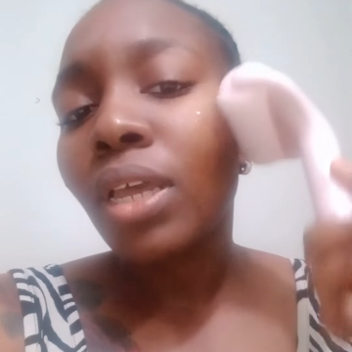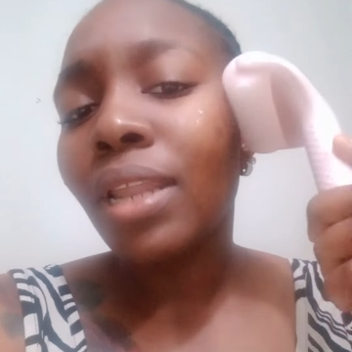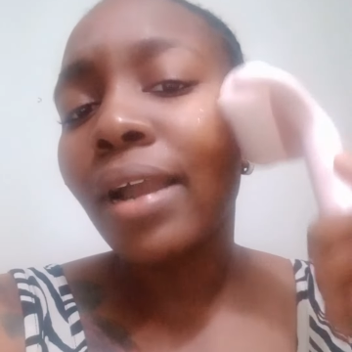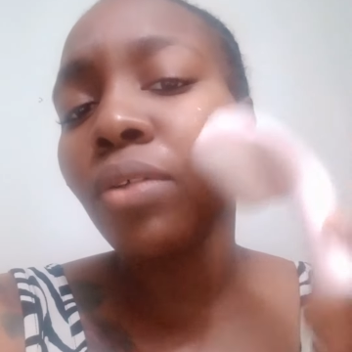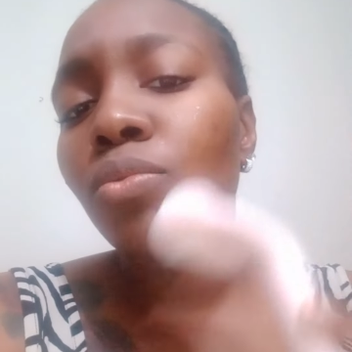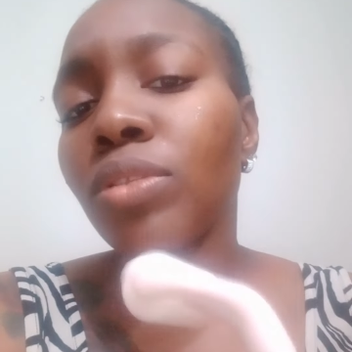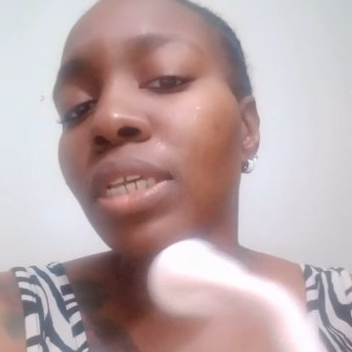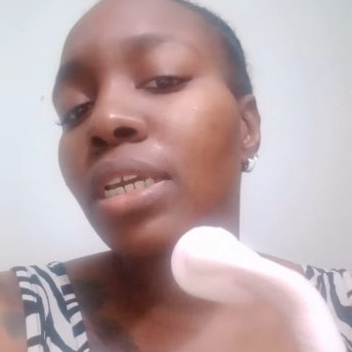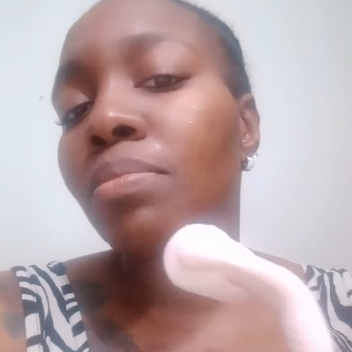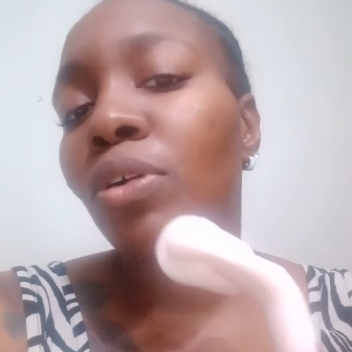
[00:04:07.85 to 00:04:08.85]
like a
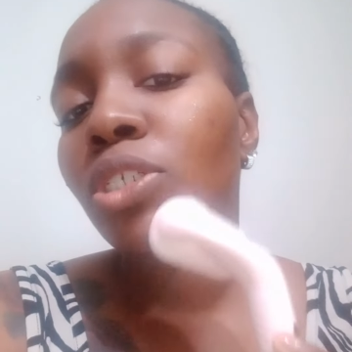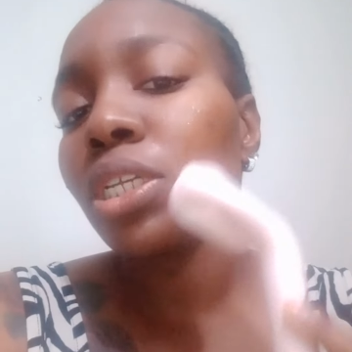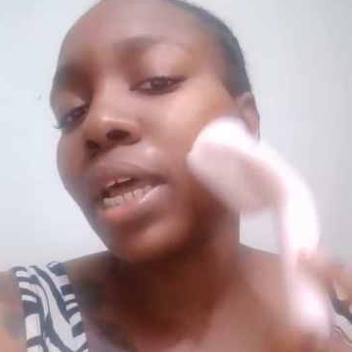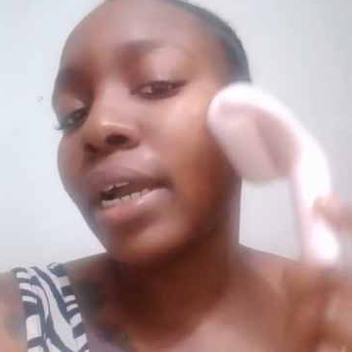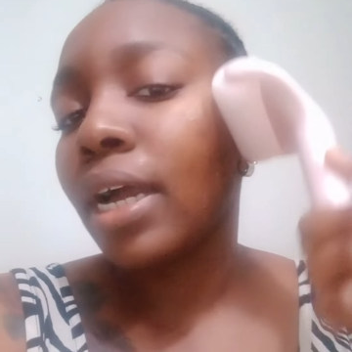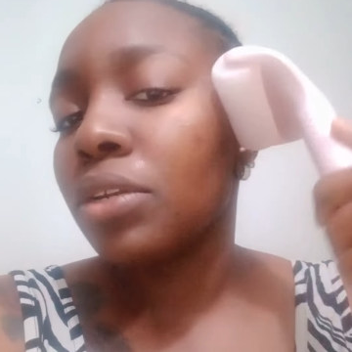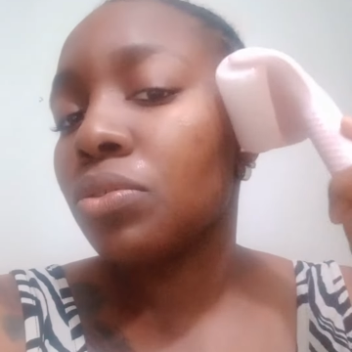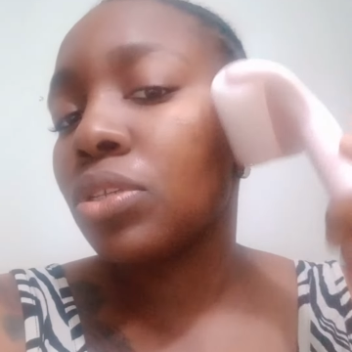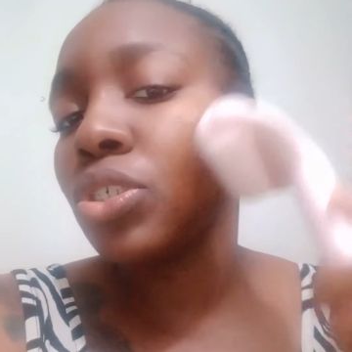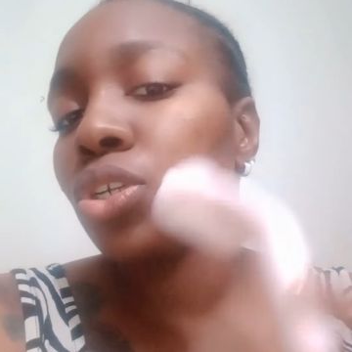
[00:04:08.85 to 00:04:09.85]
routine motion, like I
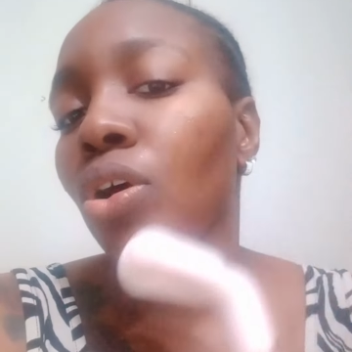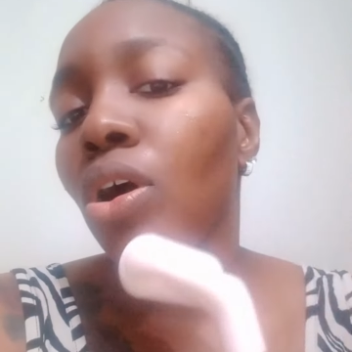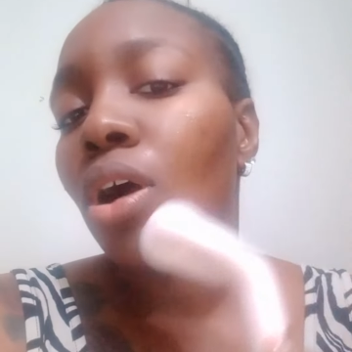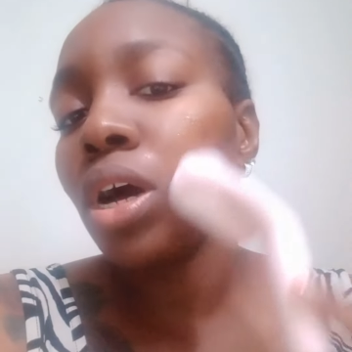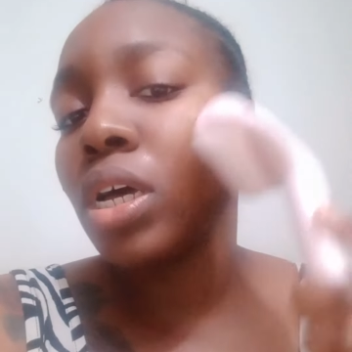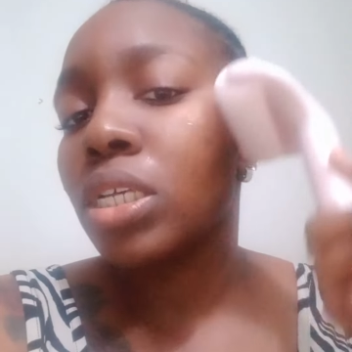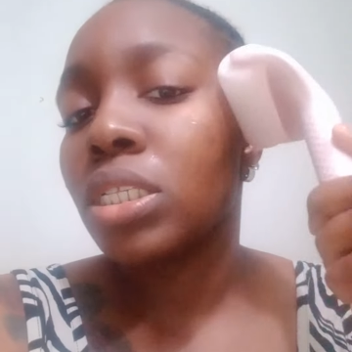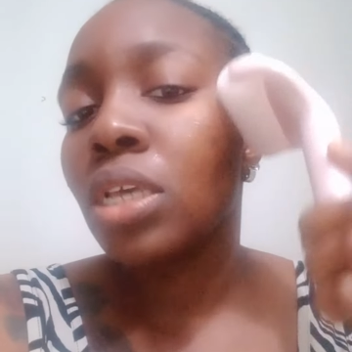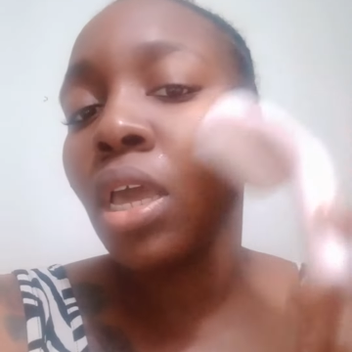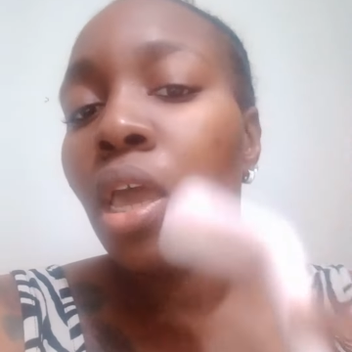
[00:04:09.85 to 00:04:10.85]
do the
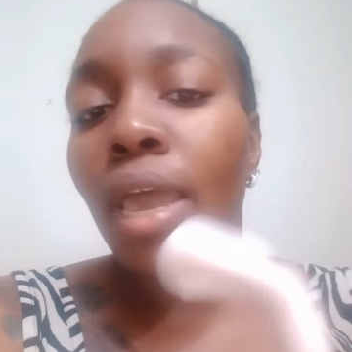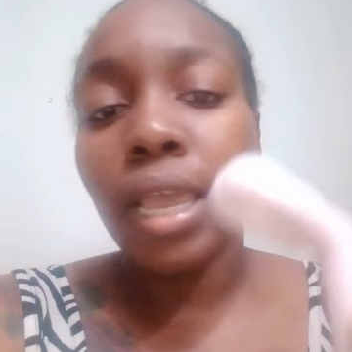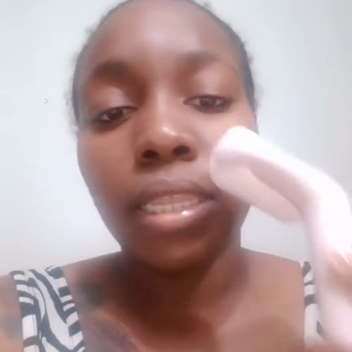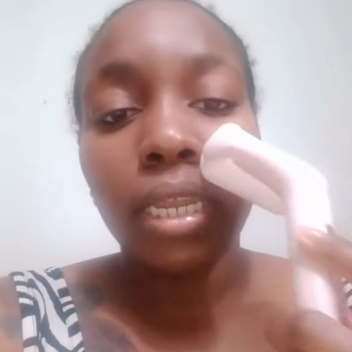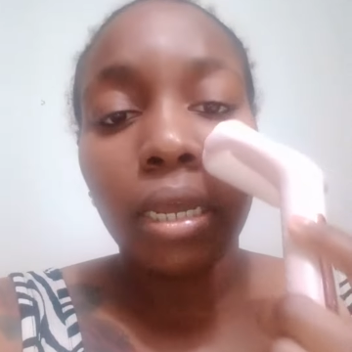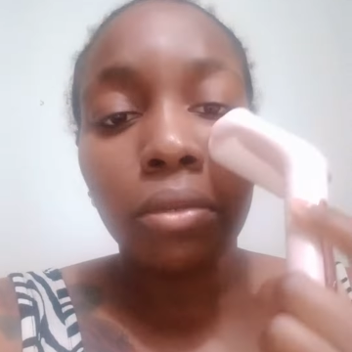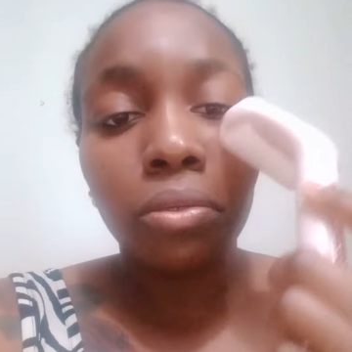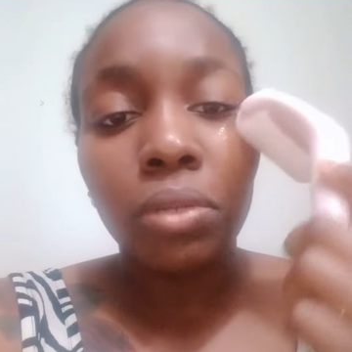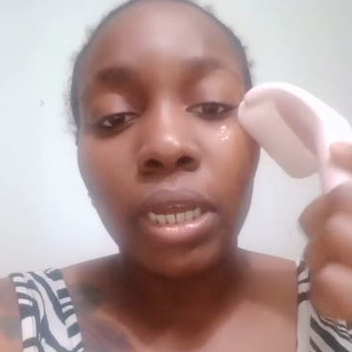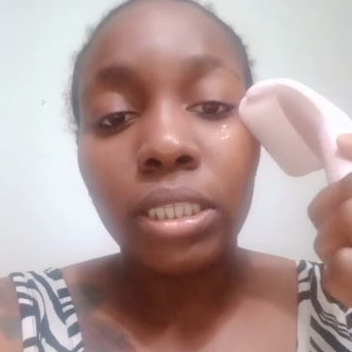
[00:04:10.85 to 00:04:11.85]
jaws, and then I'll
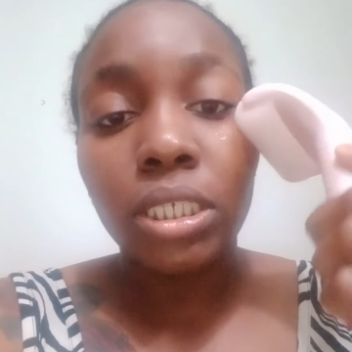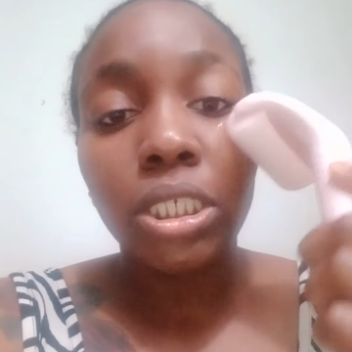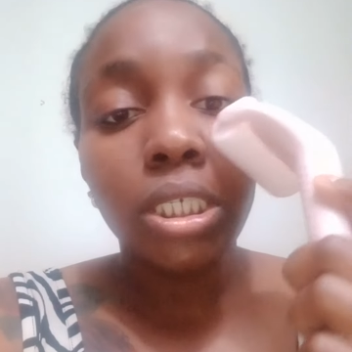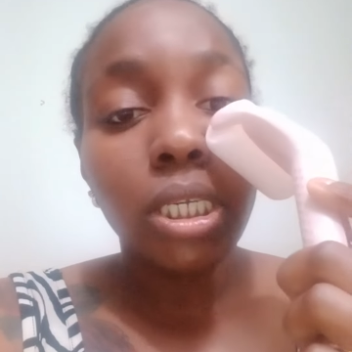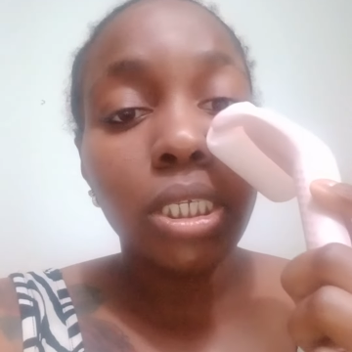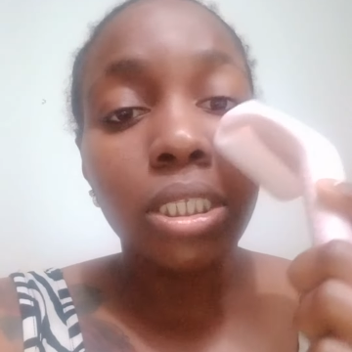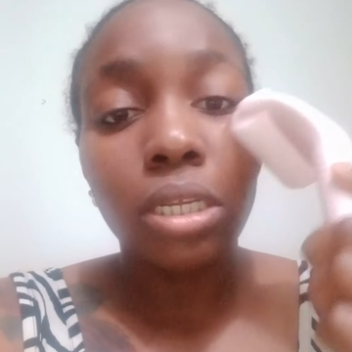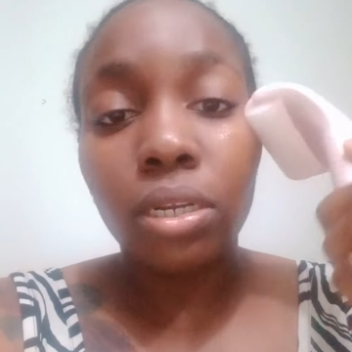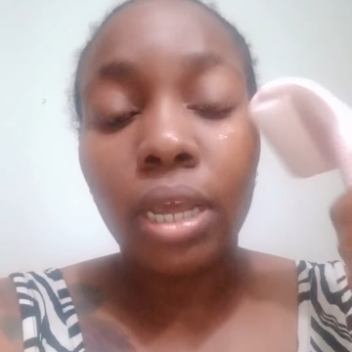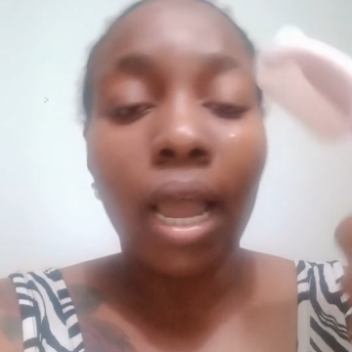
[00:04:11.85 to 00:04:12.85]
do like the cheeks,
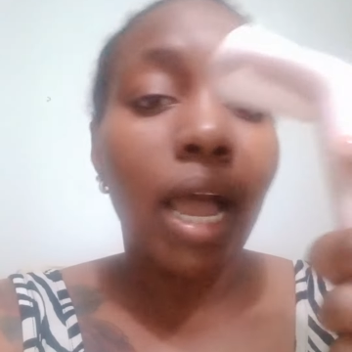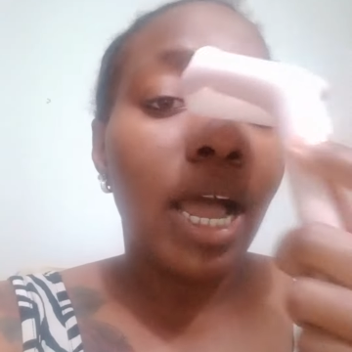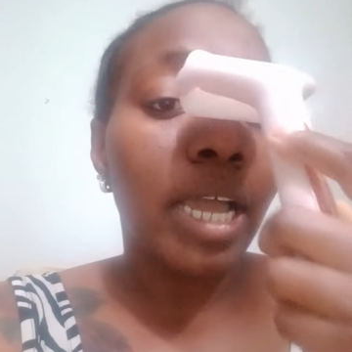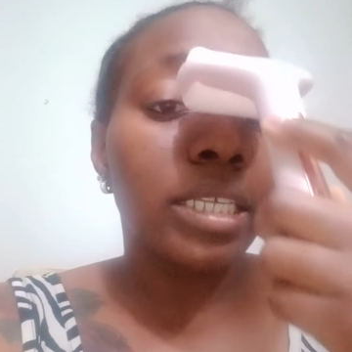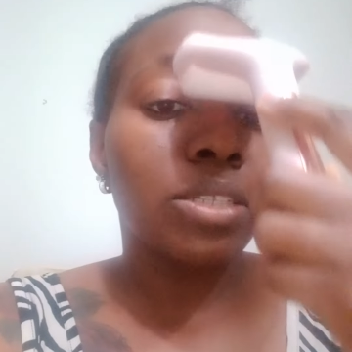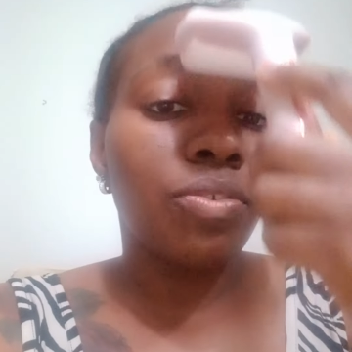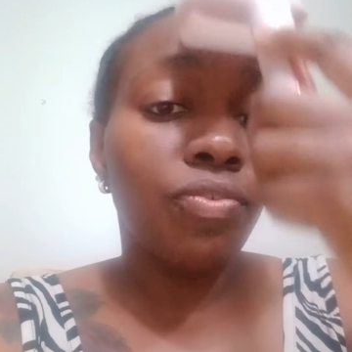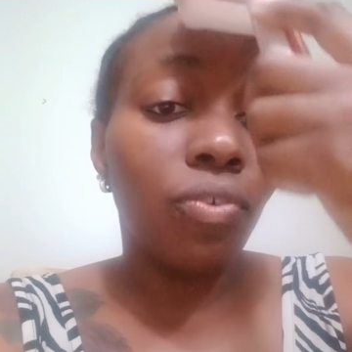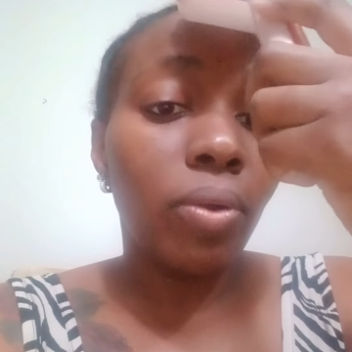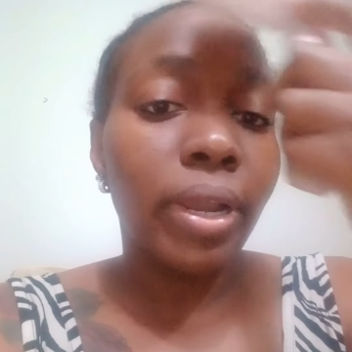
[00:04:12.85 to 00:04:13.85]
under the eyes, the
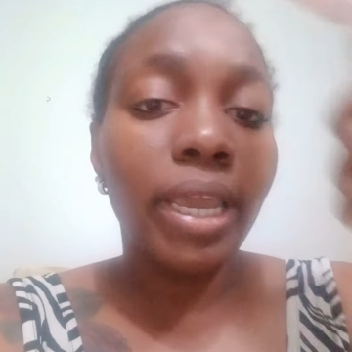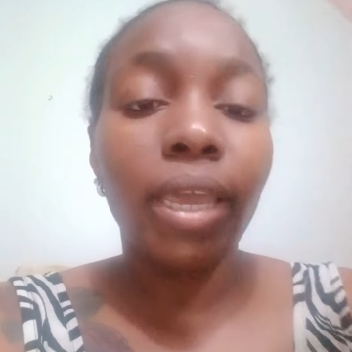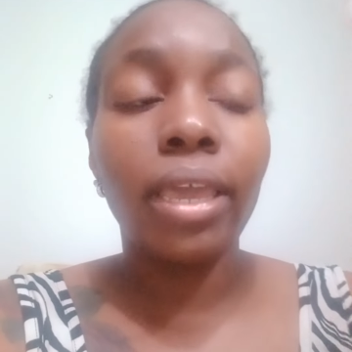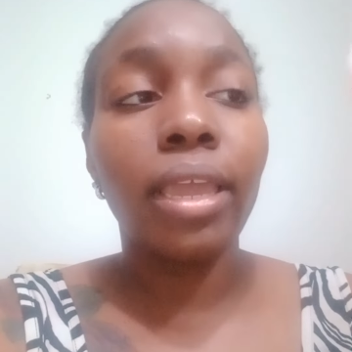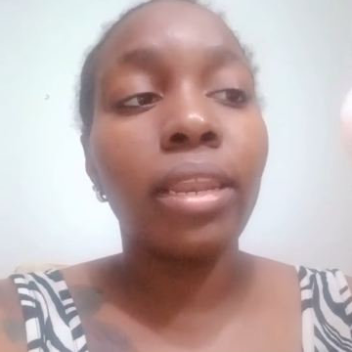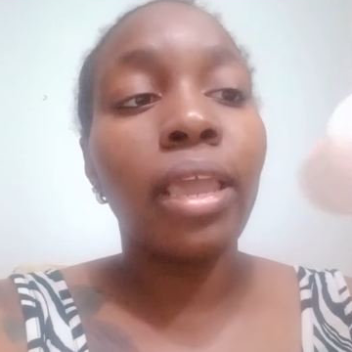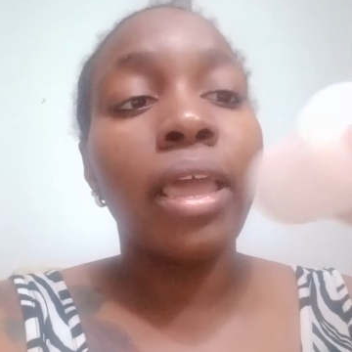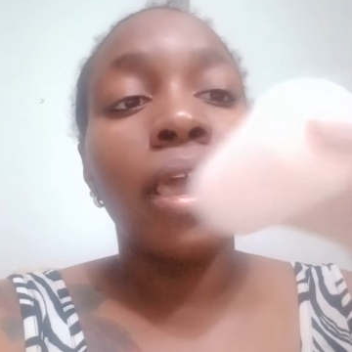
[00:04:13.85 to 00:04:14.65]
forehead.